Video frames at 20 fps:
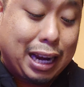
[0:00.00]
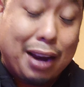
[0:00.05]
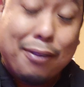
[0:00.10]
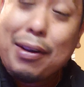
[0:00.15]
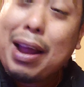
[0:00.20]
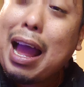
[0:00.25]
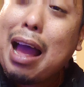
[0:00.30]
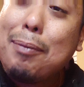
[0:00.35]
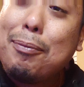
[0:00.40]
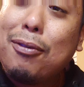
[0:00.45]
I
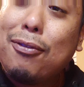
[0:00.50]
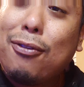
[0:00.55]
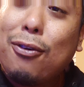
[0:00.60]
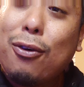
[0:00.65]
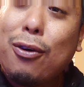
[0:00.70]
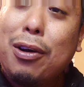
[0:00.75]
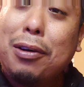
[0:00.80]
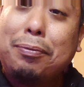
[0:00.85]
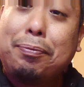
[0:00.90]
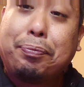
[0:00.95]
never had
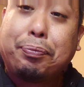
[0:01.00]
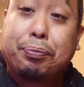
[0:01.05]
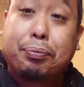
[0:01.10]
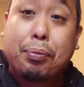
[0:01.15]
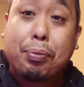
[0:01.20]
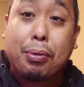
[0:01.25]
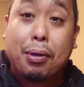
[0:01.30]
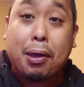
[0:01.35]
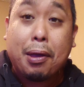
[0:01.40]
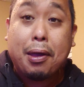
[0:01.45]
before.
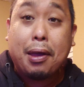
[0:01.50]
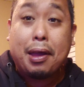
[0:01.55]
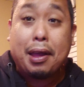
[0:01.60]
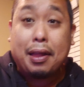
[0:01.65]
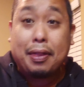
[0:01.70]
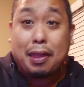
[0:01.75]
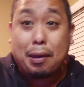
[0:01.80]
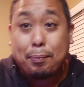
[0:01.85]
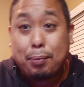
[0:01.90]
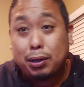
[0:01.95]

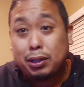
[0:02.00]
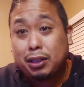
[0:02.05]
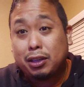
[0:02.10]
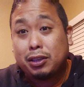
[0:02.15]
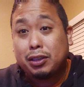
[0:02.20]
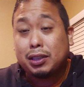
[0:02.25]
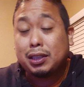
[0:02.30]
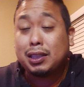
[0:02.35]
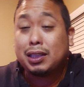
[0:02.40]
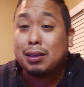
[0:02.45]
They put
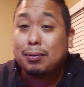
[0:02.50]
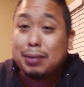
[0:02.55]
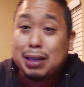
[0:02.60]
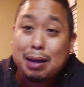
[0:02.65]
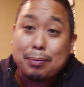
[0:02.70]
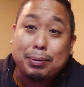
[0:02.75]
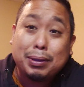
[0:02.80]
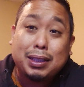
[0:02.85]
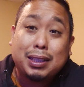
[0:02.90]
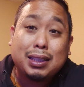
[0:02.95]
their some
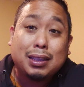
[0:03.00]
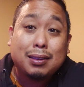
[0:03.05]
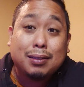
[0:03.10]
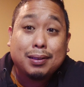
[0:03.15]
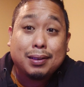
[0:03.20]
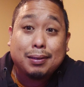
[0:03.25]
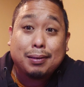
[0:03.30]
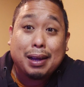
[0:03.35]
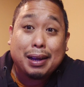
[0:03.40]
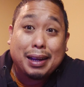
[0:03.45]
type of
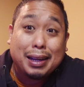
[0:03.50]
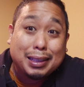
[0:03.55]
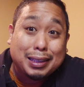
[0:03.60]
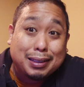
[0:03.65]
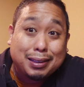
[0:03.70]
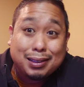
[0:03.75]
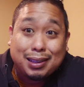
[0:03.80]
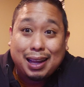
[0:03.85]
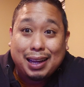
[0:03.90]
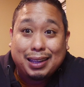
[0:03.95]
I
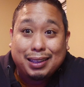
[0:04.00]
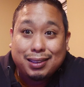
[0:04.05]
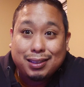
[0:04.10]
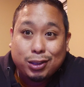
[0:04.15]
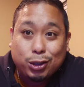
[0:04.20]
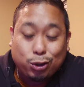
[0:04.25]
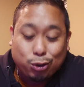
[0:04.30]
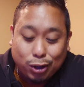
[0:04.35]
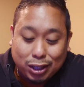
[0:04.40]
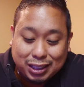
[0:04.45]
guess like
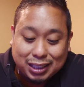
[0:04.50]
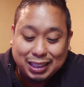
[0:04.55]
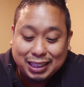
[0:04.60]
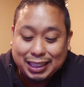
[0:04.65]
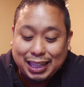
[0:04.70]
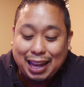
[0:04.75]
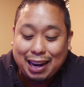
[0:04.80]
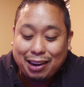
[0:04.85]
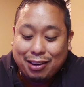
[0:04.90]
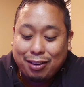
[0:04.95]
dressing
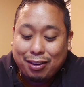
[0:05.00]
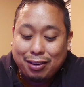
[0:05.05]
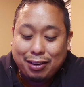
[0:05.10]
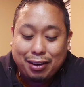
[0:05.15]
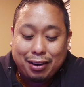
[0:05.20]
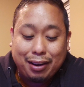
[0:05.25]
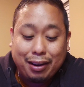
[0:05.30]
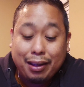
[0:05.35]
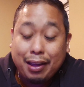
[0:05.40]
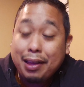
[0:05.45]
salad on
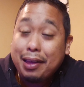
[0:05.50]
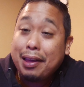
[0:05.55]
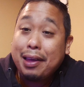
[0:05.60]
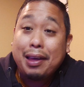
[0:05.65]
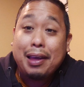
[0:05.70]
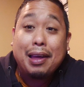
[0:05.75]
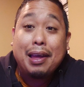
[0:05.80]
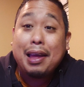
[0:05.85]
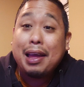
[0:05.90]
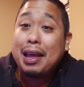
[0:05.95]
there
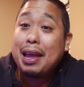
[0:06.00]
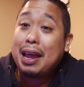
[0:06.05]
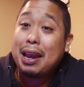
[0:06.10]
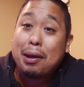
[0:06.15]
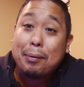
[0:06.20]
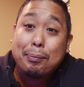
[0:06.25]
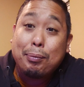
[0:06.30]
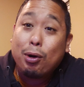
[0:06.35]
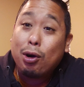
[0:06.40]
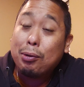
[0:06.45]

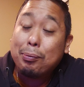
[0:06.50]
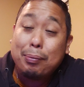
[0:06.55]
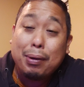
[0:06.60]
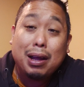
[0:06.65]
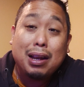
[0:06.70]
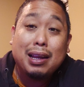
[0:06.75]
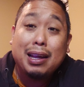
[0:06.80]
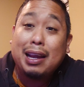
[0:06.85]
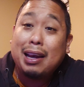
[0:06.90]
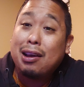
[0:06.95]
and the pork
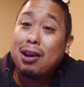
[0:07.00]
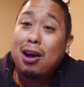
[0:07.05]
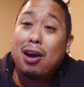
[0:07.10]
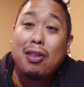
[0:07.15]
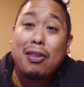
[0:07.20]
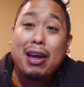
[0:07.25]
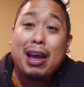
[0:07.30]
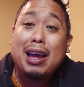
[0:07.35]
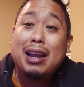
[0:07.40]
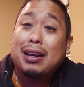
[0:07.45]
belly and
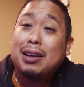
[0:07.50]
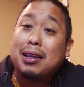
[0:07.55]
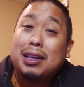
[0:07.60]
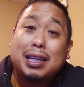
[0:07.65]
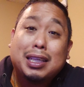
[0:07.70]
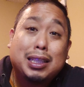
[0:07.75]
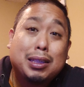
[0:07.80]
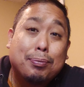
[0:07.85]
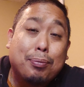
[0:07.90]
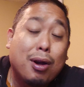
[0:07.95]
all that.
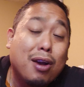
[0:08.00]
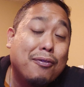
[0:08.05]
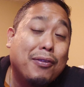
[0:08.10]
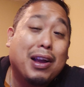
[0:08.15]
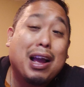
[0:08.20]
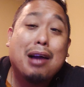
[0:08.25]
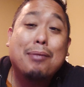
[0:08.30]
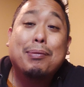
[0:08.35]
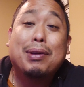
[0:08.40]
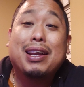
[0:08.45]
It's a
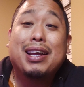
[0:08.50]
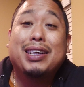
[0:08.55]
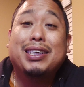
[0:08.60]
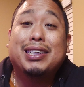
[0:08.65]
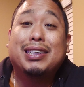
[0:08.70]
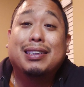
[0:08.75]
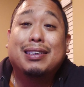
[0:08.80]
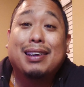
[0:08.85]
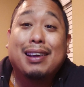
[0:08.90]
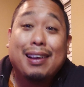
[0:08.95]
perfect
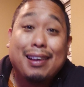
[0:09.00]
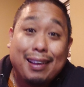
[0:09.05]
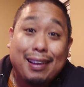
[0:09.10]
combination.